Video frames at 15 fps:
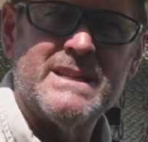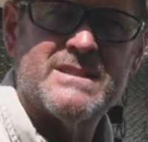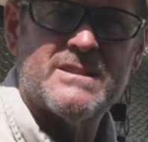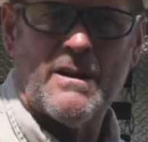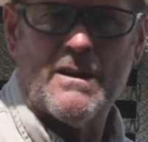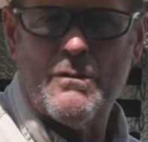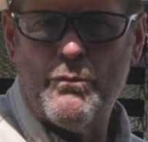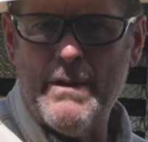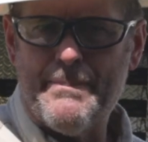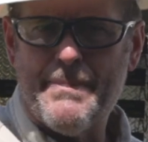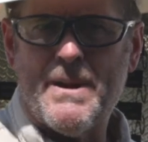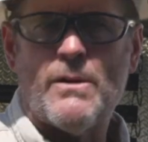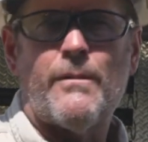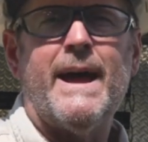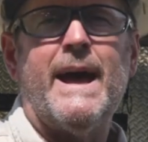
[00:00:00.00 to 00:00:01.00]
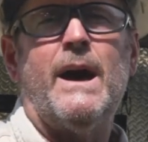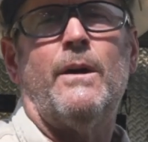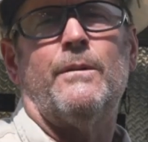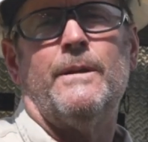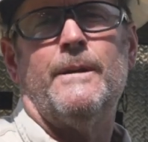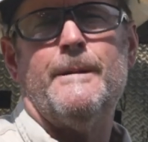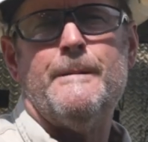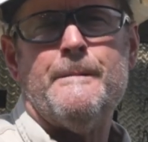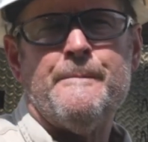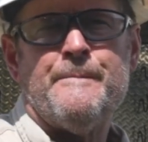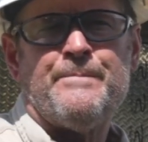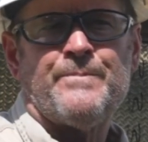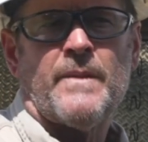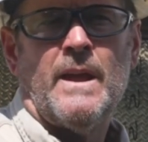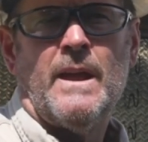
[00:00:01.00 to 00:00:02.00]
started whipping around.
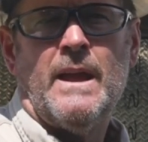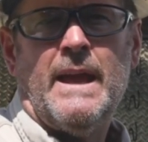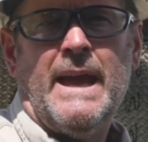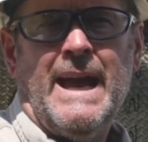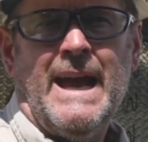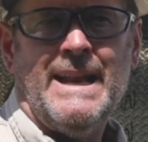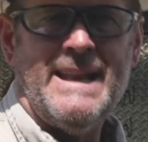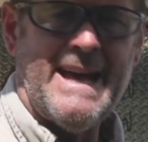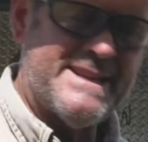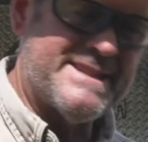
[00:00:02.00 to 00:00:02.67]
And that